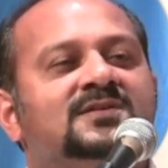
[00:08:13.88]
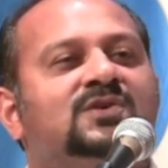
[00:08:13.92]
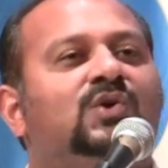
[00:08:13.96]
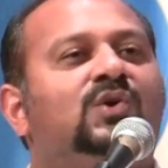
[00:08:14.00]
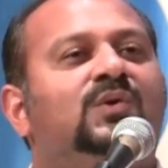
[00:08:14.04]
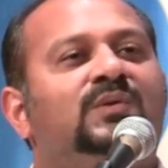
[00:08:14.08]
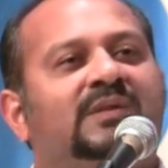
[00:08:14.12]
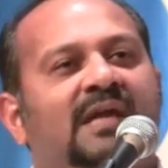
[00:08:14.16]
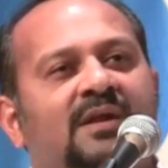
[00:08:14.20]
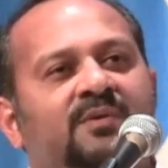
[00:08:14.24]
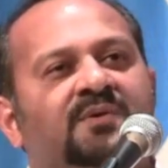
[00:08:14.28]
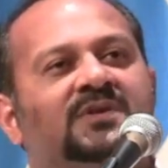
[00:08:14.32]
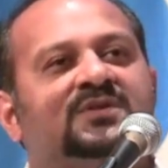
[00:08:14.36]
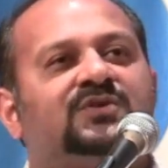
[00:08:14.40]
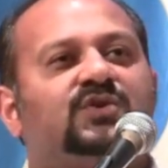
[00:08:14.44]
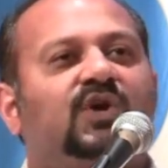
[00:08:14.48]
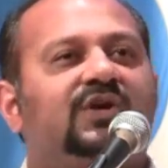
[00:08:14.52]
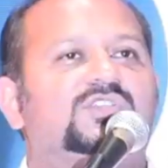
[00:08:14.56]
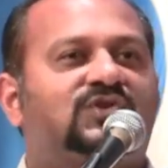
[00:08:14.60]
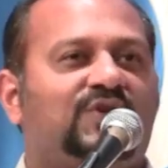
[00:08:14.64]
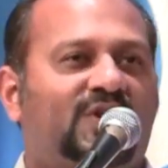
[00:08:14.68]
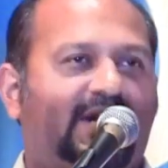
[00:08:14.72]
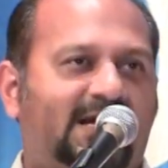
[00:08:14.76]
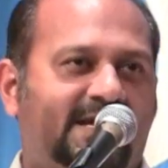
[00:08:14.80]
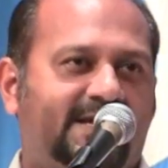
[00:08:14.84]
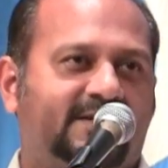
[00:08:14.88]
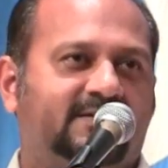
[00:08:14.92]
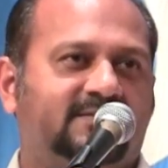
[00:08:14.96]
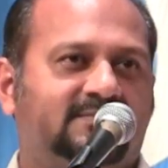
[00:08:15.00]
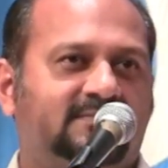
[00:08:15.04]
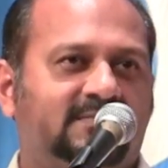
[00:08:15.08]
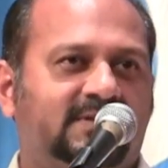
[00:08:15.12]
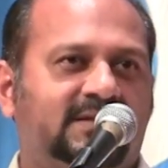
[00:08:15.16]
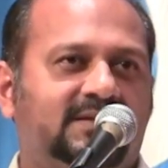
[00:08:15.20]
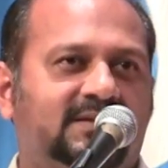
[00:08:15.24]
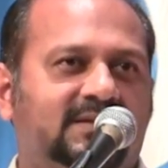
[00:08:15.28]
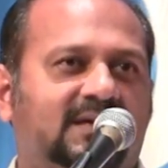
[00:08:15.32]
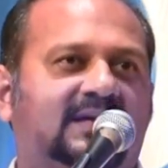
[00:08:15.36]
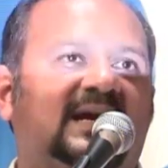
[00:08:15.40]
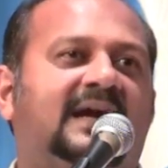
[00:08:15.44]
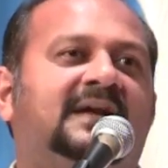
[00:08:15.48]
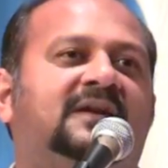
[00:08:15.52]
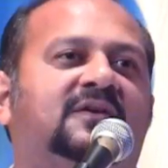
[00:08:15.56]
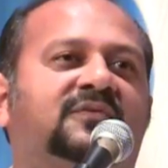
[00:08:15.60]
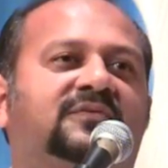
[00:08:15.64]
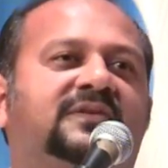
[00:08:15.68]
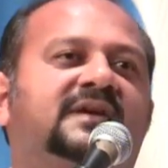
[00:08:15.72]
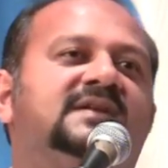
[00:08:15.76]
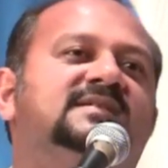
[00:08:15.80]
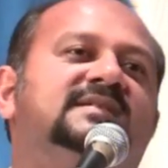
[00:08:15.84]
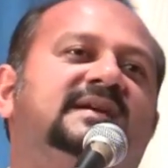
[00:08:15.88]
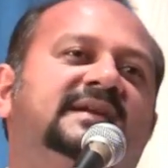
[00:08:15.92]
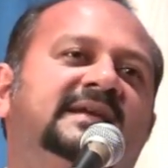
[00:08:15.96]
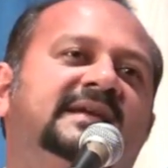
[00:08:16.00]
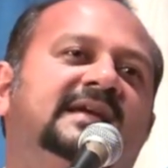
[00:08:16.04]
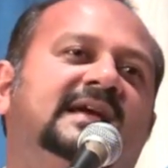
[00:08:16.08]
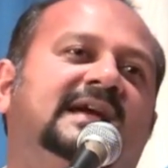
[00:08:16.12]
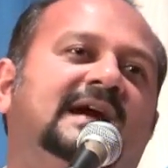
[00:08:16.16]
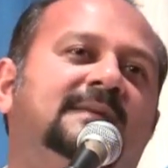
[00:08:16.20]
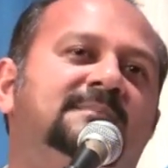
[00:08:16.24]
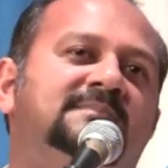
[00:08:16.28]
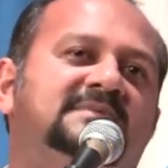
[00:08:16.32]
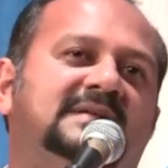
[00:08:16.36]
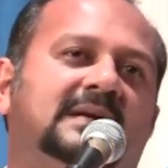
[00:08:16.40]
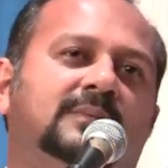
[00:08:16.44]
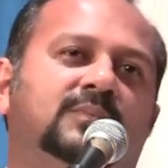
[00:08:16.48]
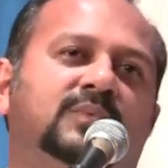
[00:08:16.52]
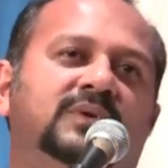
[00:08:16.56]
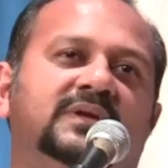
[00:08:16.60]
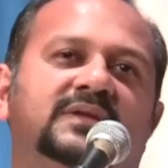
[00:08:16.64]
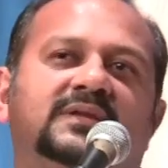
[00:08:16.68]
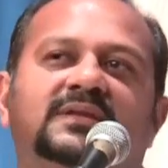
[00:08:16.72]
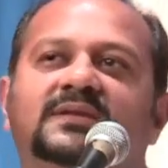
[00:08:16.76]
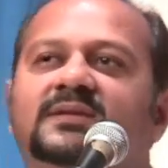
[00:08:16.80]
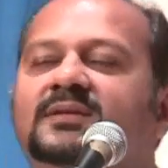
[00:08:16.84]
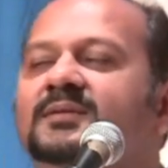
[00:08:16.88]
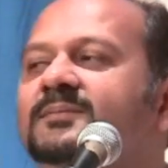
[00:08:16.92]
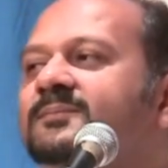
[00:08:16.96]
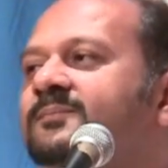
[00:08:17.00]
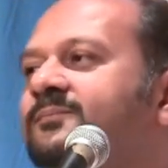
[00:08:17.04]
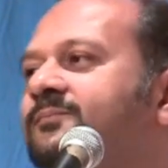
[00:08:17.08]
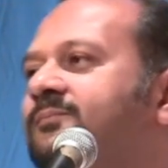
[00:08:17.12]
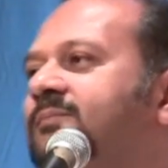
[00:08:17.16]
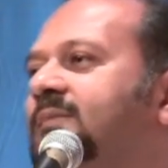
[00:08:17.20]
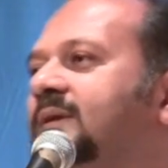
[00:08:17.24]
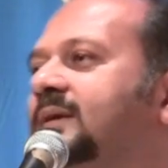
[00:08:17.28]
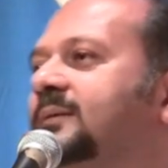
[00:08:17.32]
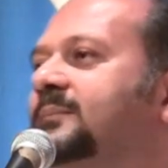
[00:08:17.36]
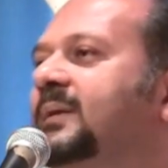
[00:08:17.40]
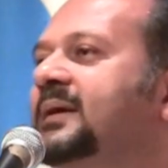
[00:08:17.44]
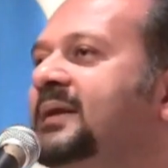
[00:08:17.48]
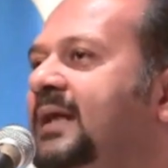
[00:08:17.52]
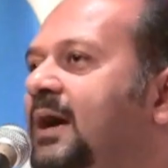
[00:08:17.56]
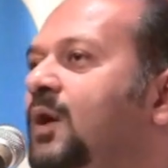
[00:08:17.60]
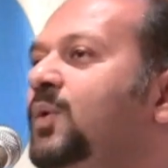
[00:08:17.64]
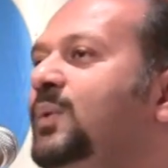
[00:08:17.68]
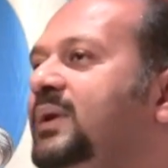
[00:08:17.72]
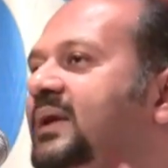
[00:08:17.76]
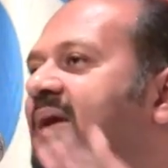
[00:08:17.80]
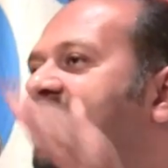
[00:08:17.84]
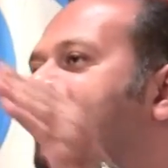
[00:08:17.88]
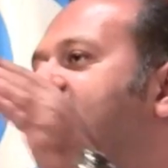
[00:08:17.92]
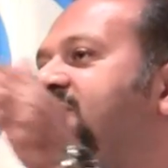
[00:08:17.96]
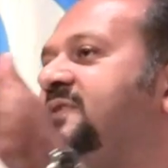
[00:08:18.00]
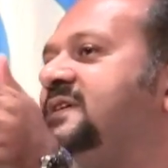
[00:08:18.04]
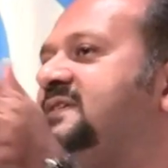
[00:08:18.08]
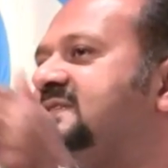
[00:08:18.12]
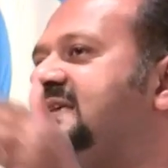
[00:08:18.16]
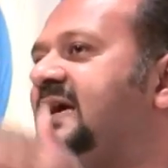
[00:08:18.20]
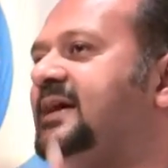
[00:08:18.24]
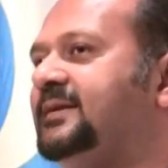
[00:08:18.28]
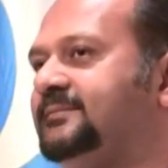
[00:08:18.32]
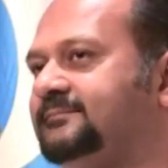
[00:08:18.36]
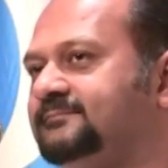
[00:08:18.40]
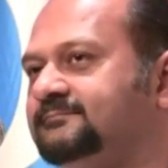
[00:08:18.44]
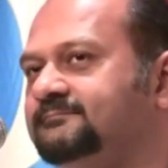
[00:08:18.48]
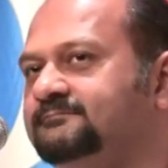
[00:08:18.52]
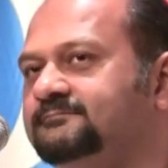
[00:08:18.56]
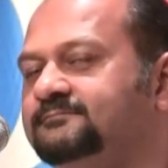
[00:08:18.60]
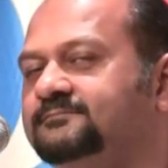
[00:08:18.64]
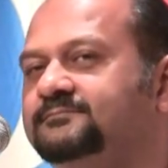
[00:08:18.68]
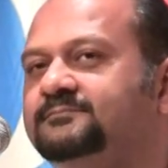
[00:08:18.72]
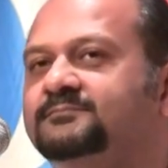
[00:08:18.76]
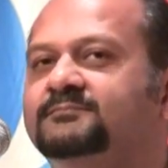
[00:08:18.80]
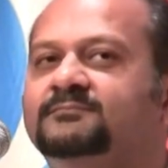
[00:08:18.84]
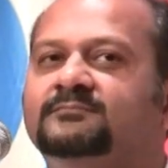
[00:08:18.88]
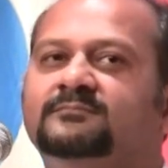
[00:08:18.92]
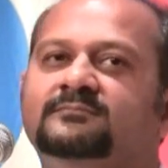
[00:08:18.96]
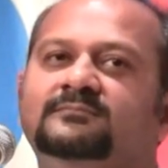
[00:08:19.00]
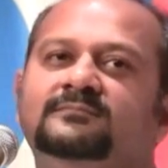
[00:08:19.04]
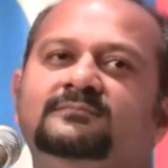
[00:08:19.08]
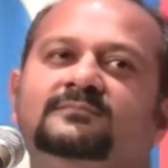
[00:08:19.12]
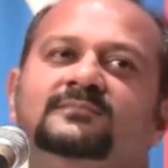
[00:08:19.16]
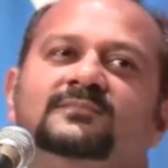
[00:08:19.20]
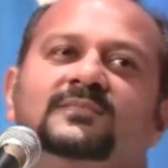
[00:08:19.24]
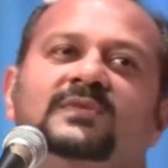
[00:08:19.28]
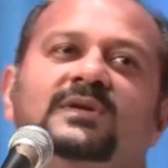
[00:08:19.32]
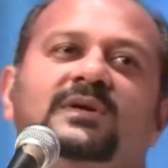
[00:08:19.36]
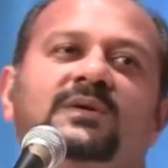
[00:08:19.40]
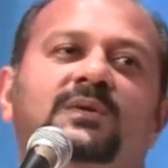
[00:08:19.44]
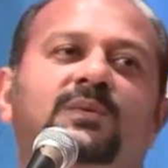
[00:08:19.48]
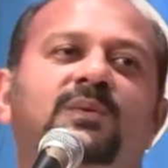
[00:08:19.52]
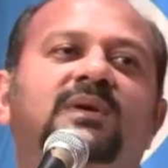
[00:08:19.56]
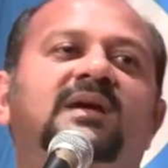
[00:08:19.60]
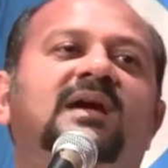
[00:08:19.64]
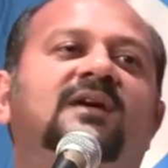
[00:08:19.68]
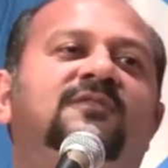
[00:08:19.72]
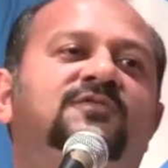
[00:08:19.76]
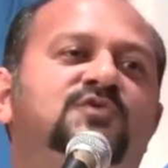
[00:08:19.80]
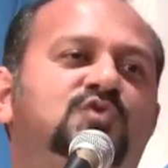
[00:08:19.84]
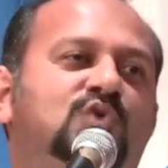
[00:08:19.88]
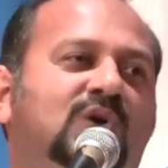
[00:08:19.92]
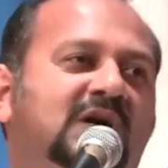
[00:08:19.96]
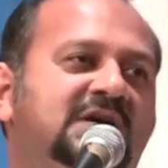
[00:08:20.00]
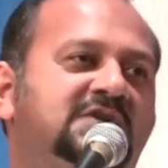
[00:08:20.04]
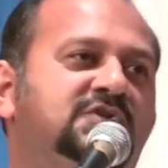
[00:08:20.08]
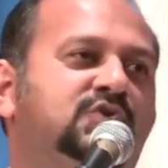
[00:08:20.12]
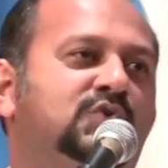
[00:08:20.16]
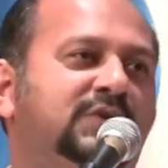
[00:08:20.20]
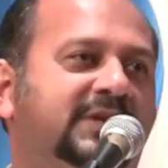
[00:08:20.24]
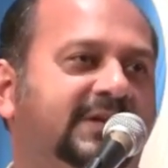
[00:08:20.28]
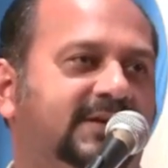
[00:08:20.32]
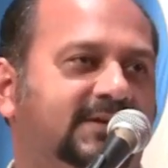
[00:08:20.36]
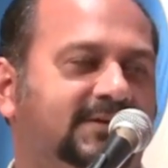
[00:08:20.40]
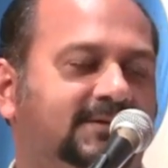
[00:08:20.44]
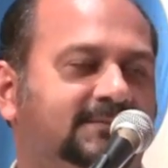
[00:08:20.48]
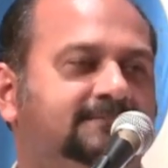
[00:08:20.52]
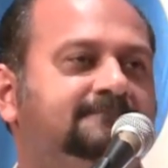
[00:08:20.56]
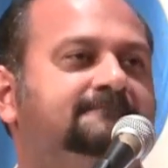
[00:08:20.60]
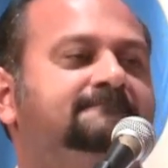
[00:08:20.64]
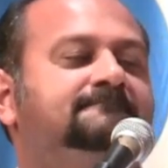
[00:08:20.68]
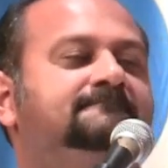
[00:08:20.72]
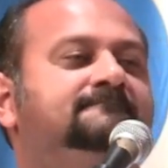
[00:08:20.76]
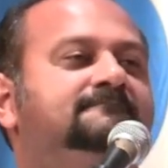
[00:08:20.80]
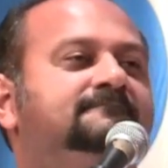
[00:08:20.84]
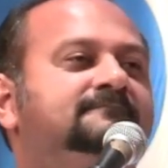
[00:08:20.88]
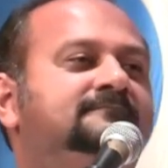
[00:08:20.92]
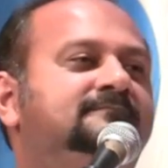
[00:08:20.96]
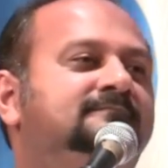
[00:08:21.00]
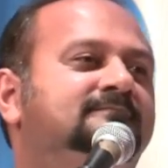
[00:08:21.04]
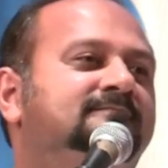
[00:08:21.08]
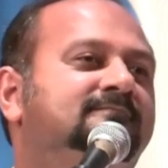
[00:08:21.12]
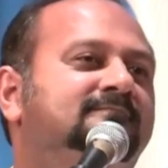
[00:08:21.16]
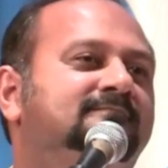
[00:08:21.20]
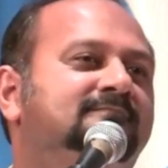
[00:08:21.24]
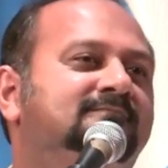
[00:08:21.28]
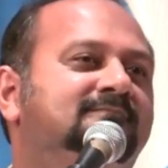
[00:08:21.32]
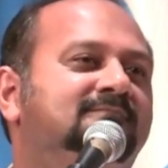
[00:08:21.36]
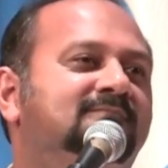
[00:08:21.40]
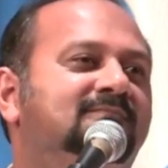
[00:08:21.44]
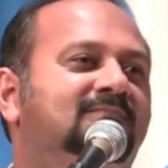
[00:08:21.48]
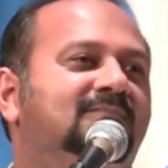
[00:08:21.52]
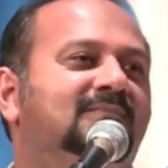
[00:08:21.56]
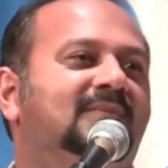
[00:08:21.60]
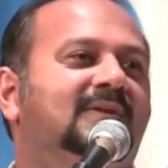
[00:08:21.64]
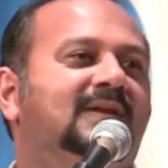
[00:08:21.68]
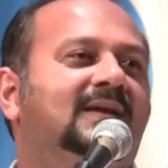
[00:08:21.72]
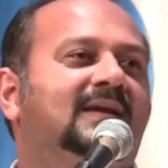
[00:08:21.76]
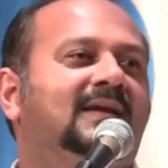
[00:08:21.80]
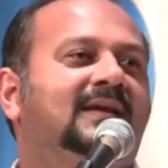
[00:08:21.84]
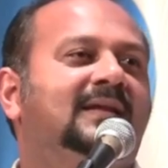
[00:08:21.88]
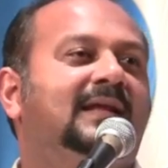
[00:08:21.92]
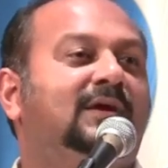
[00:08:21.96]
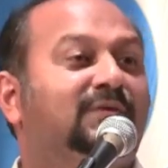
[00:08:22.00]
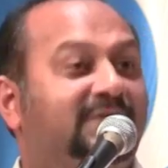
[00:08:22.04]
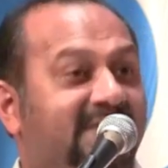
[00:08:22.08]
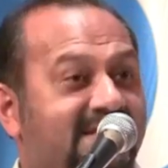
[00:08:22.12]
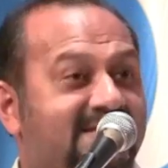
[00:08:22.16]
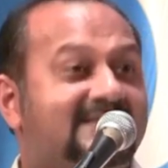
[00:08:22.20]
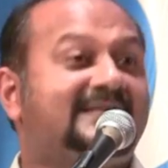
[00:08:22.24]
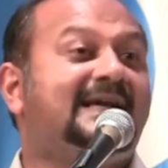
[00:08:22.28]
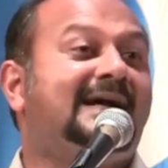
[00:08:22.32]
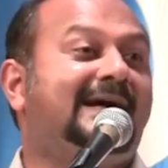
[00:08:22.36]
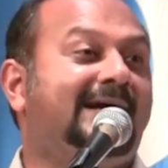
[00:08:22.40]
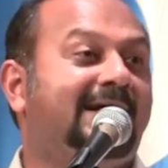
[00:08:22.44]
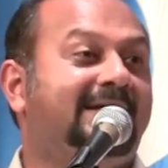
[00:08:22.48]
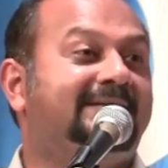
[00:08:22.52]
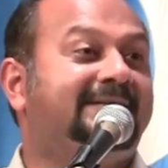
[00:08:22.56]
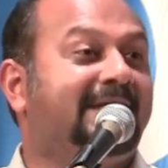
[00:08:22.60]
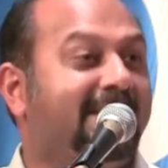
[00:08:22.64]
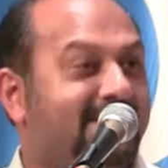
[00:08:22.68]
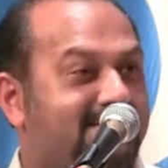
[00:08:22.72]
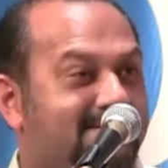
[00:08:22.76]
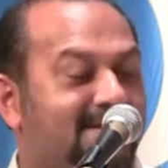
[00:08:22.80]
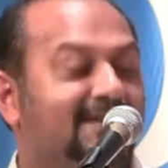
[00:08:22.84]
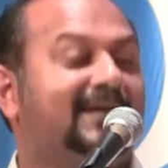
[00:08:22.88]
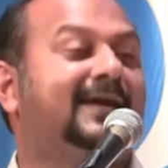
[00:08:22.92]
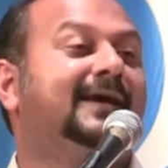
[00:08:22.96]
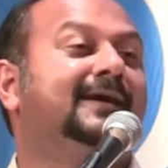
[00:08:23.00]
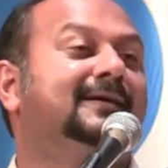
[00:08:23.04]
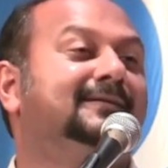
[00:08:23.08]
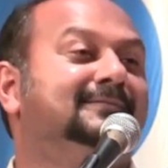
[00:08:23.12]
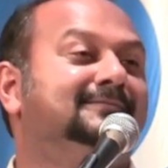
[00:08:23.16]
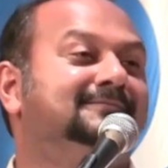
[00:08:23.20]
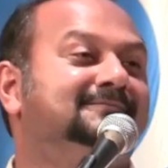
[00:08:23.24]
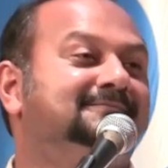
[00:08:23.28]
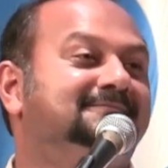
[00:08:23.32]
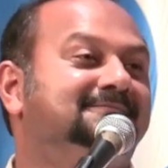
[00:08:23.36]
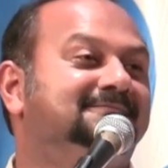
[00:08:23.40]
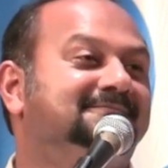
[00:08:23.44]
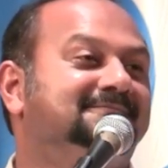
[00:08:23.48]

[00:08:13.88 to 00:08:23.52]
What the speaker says: So that was Chua Soilik, right? The kind of things that he comes up with. But now we have his son. We have Chua Jr. Now this guy takes the cake.